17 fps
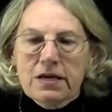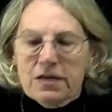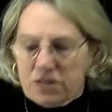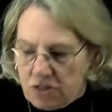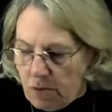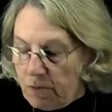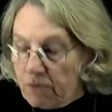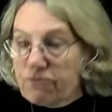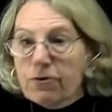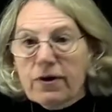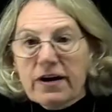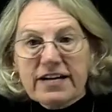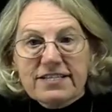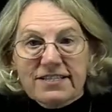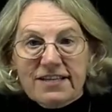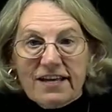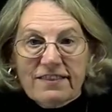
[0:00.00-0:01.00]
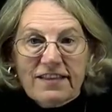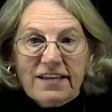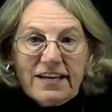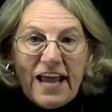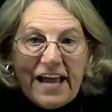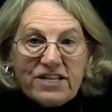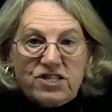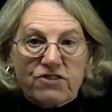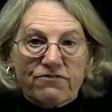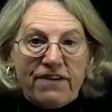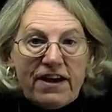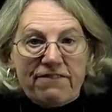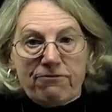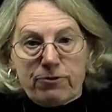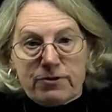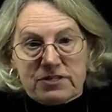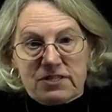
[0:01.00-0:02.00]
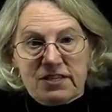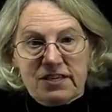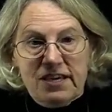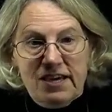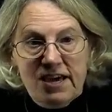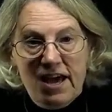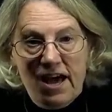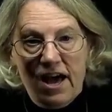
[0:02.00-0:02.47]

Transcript: So before I said that h of f was the